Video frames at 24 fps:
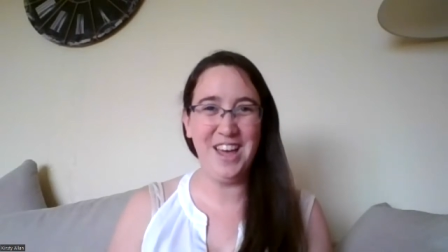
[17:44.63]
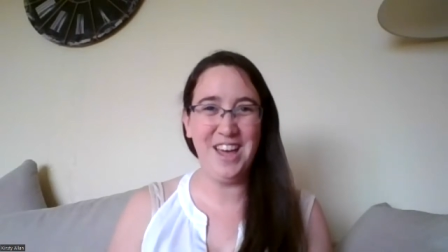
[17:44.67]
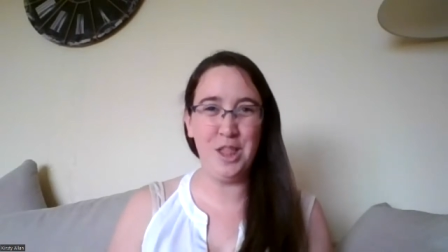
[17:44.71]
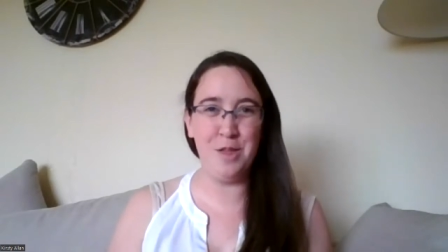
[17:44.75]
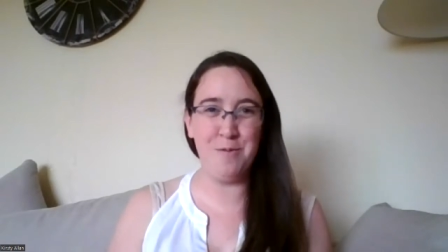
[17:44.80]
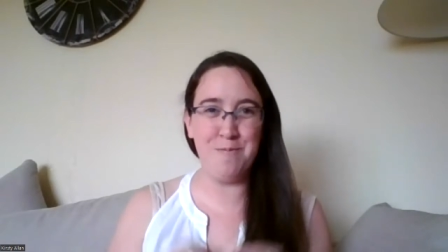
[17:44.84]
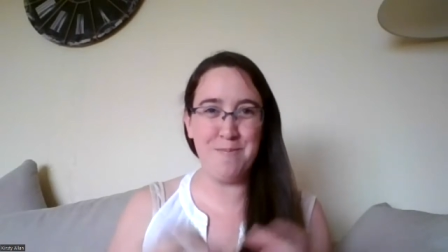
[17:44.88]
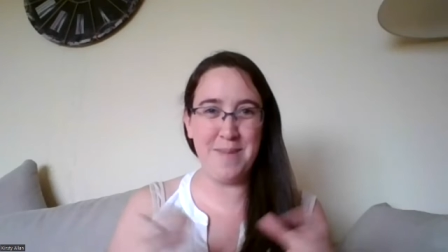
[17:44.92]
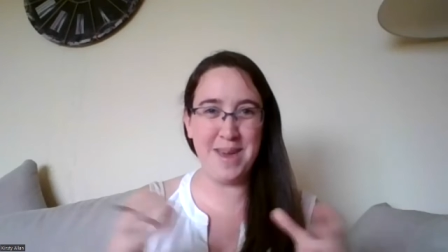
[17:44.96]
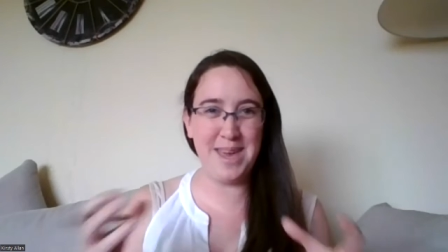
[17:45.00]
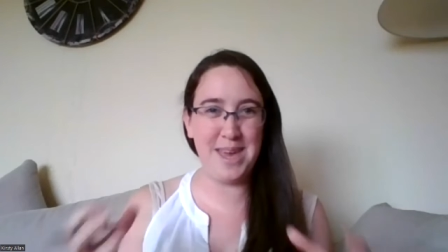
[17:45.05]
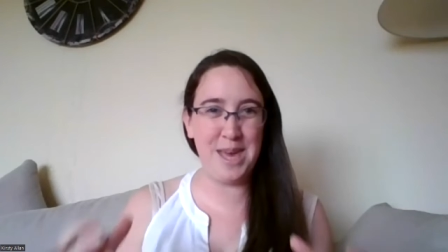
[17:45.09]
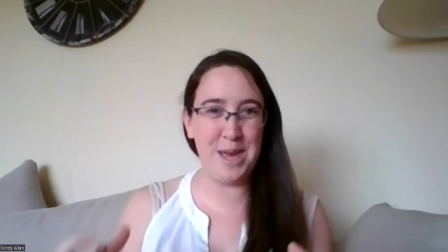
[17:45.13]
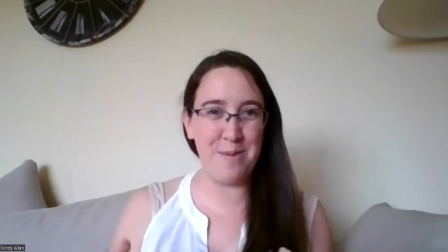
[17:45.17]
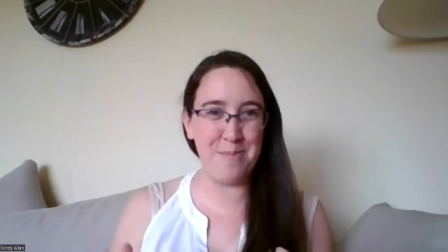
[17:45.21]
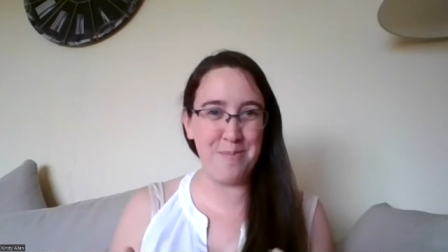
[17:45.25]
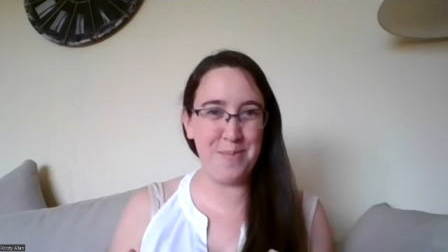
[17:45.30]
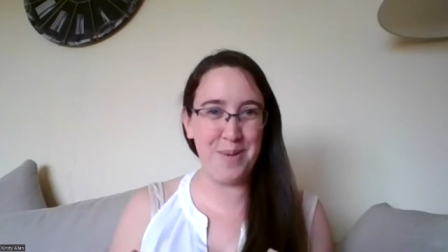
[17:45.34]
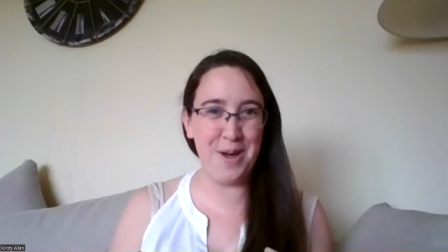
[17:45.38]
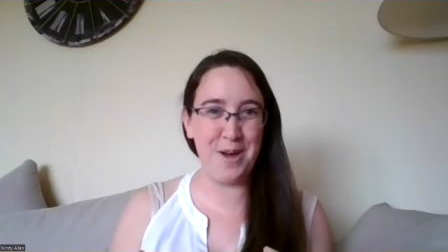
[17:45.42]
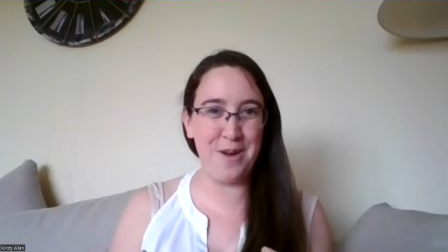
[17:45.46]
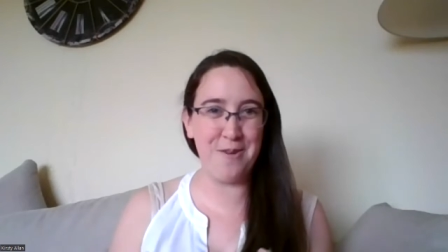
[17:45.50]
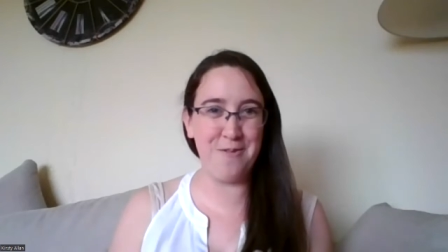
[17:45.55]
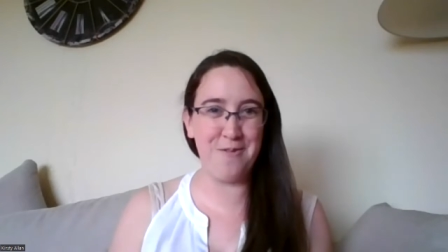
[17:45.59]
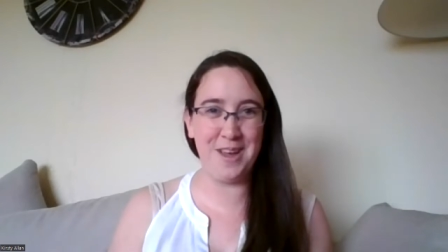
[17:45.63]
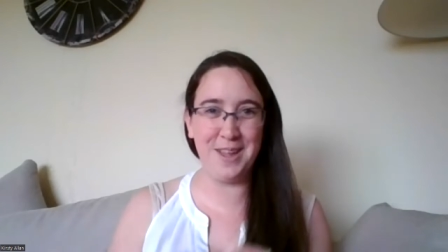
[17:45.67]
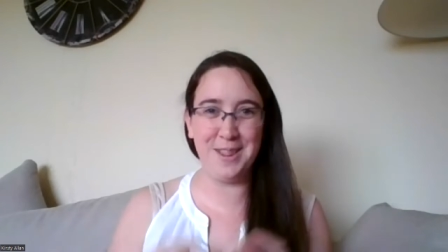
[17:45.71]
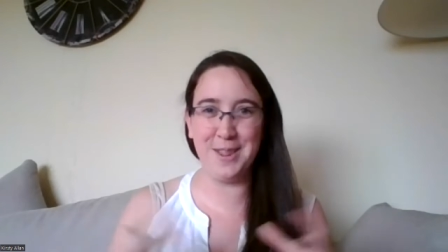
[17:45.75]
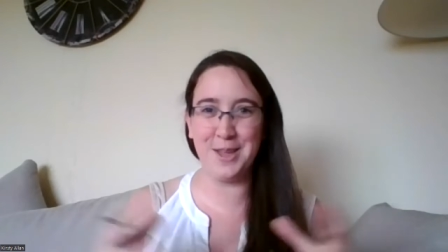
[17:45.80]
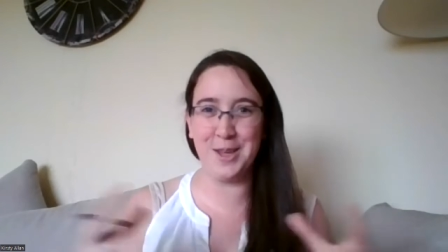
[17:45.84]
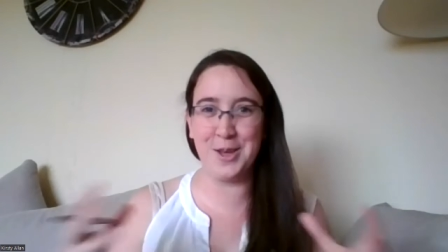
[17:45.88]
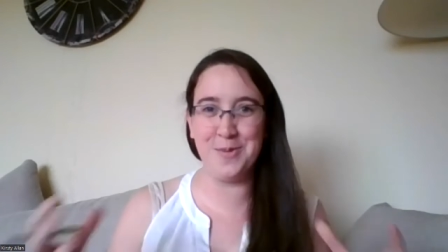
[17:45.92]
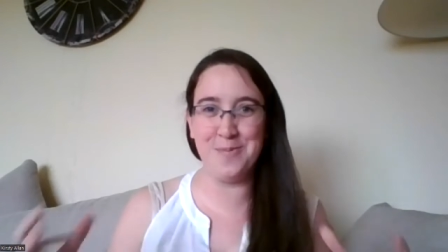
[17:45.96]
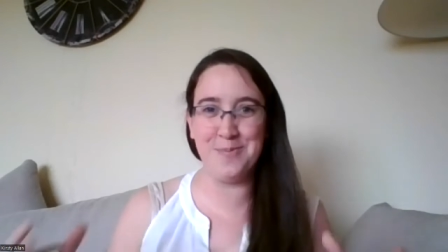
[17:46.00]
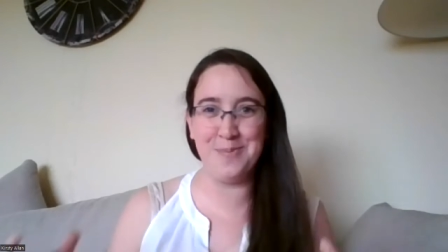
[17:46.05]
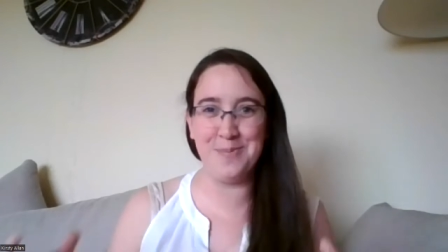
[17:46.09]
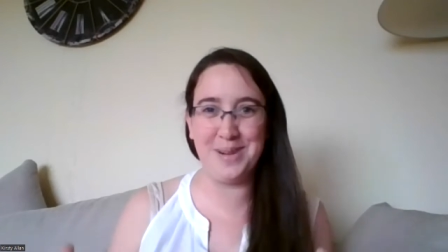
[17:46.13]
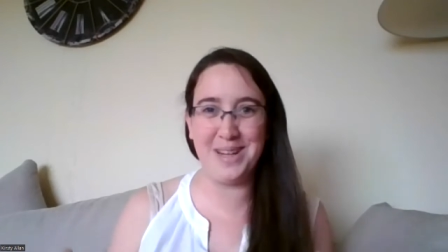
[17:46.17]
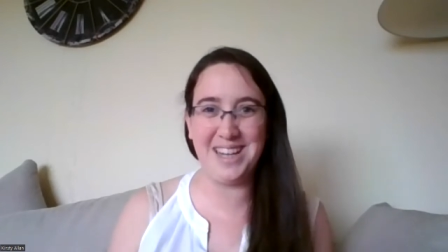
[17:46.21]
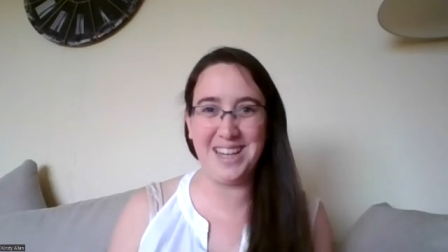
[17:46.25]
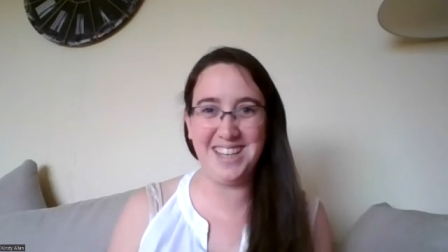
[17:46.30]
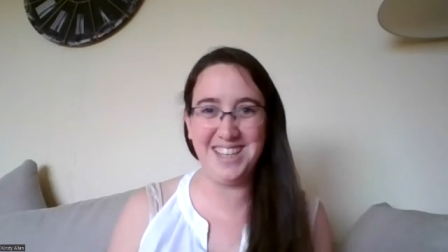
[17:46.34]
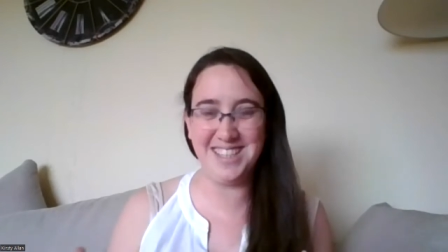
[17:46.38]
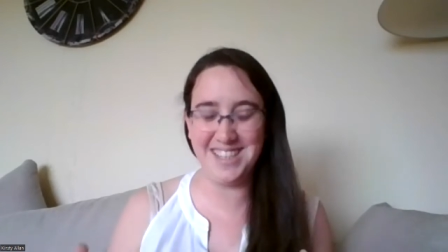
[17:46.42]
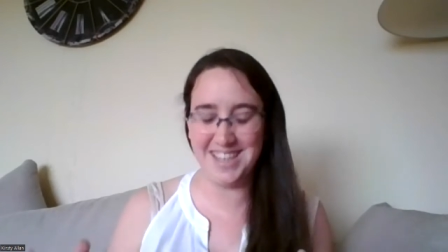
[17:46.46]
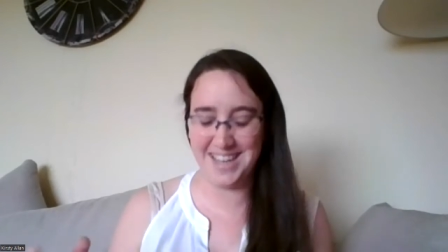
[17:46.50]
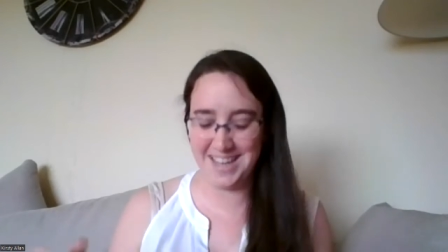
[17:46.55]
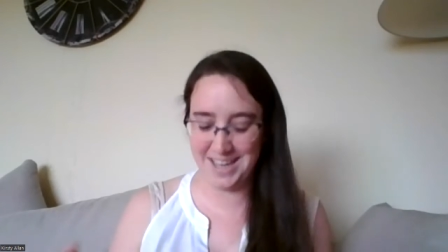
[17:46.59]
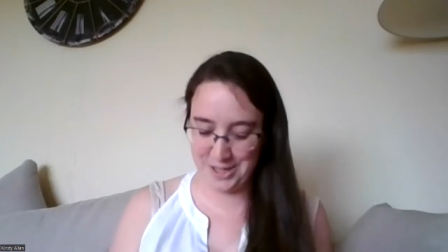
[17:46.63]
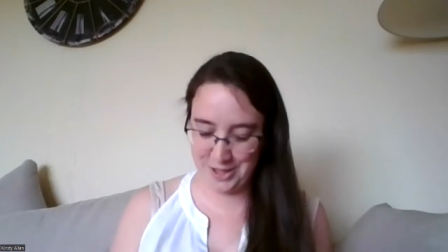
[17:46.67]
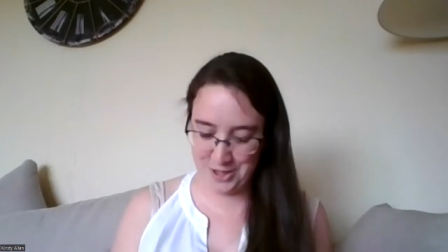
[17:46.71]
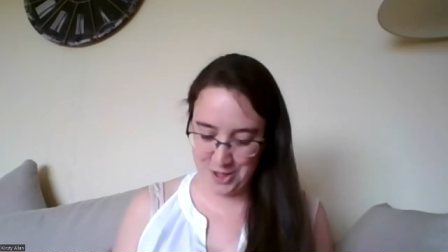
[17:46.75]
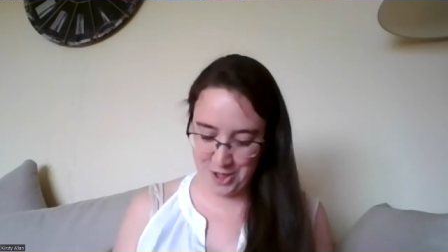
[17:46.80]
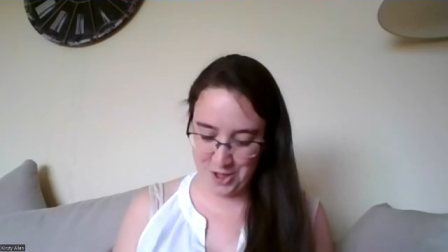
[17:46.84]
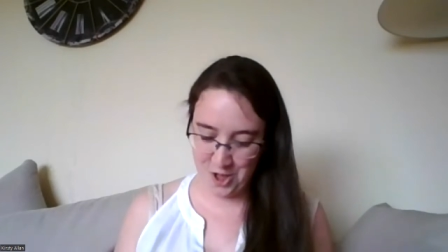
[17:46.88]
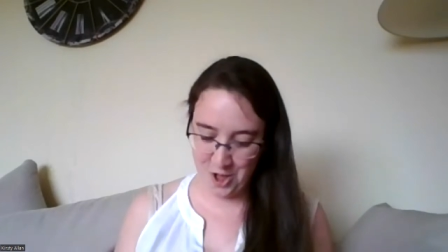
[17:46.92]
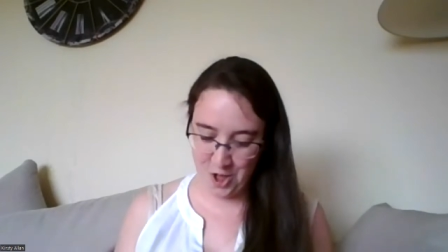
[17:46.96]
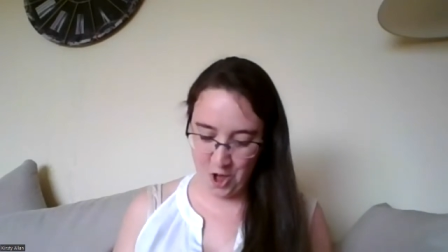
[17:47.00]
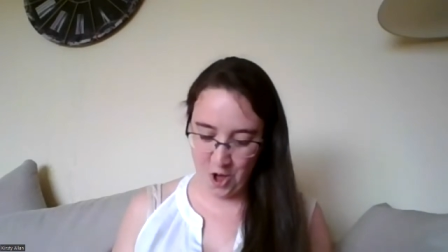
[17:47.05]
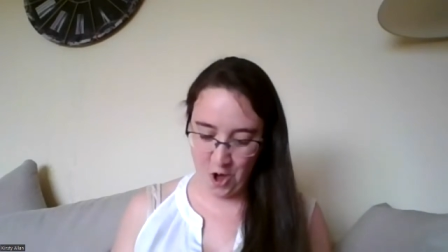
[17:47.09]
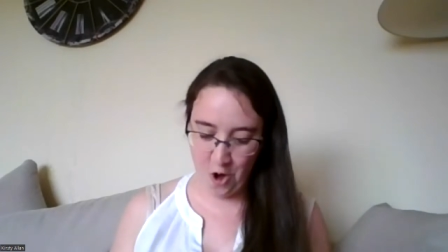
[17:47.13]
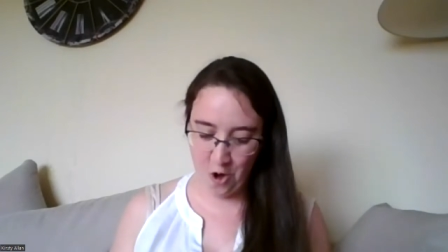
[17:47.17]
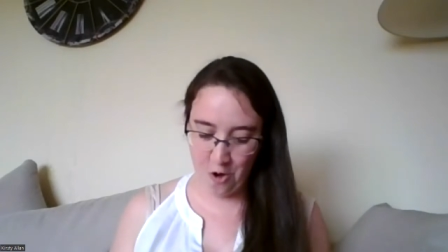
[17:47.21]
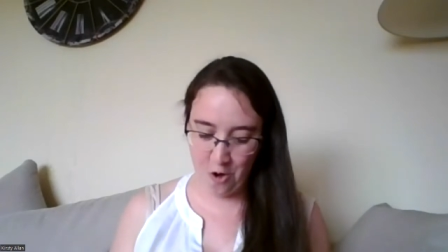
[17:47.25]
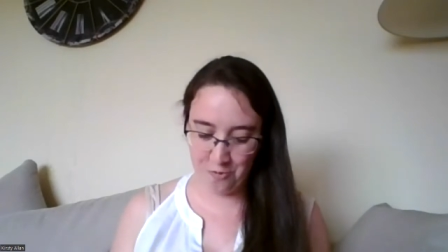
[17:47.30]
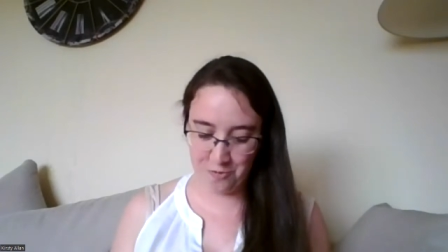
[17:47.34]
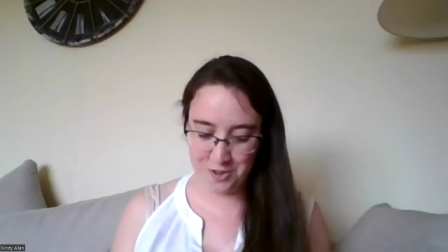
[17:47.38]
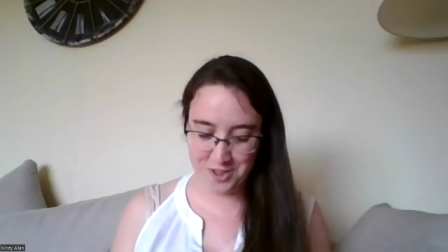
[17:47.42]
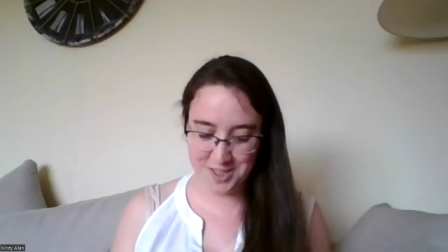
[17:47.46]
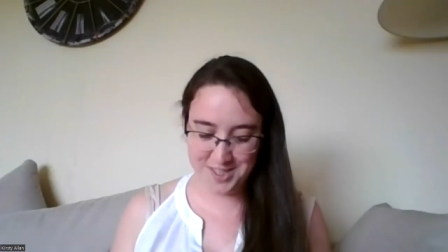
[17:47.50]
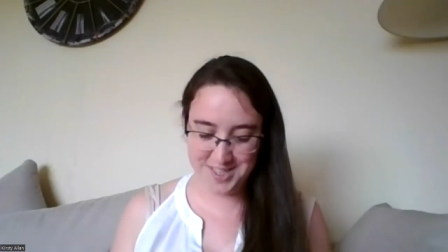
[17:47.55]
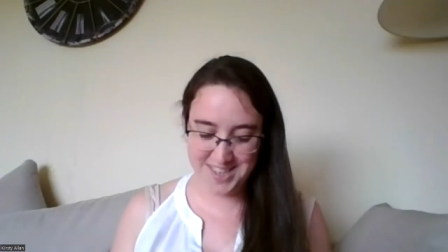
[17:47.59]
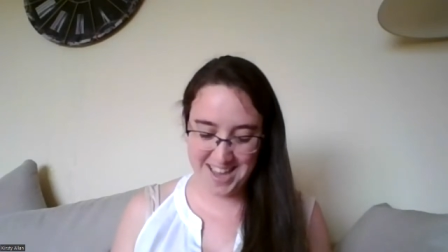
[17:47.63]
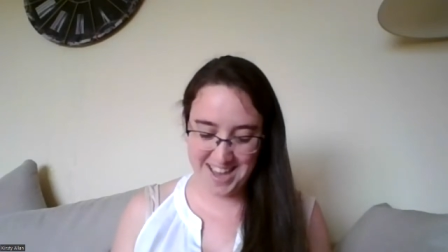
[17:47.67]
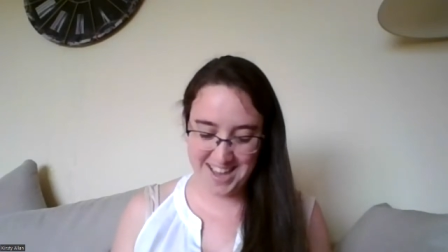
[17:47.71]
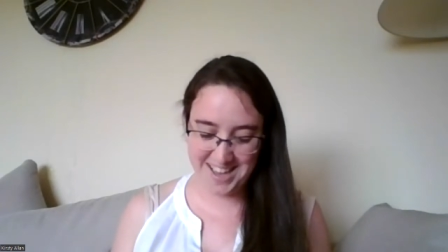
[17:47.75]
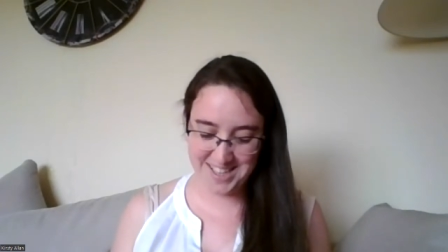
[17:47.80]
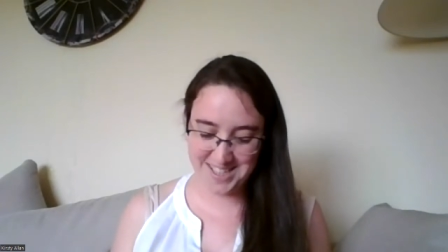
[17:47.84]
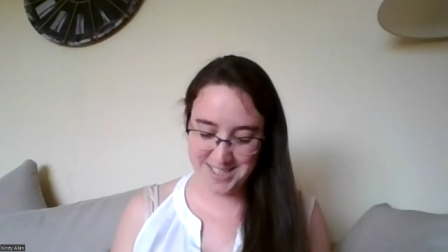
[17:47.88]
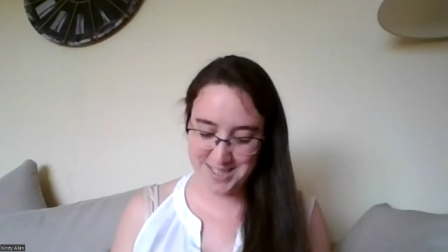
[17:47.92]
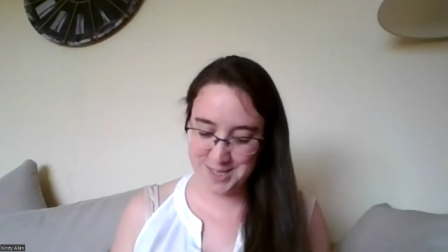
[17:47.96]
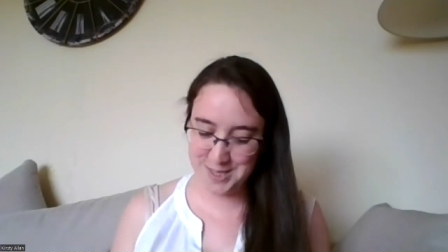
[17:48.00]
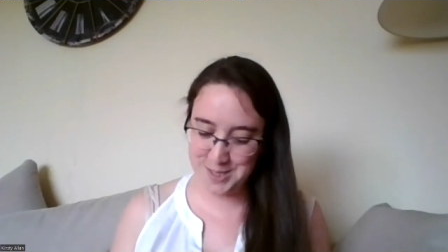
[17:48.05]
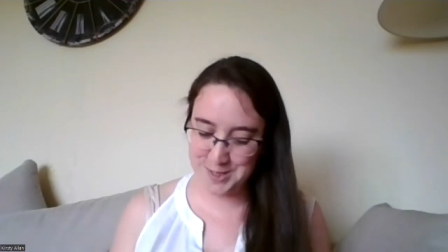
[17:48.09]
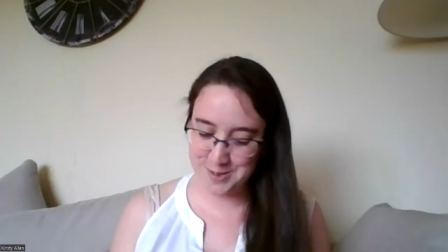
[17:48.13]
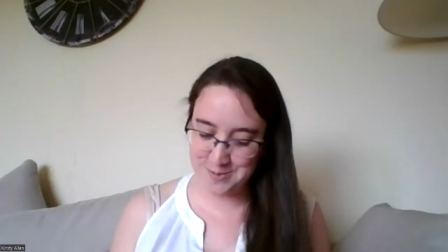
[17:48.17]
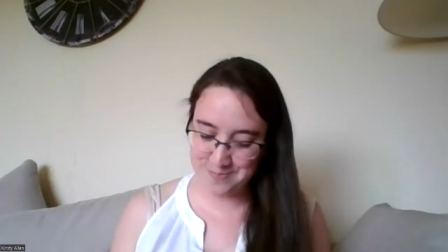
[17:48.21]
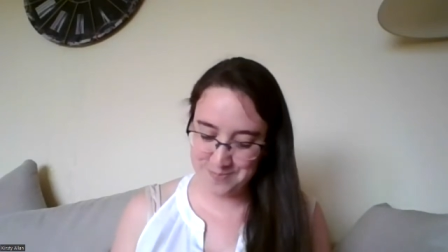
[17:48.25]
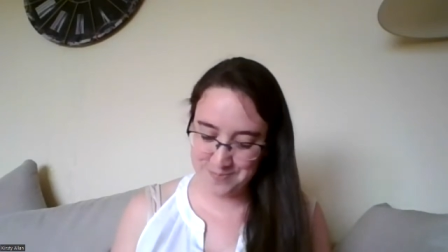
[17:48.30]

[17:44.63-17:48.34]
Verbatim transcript: the making perfect, the completing of the saints.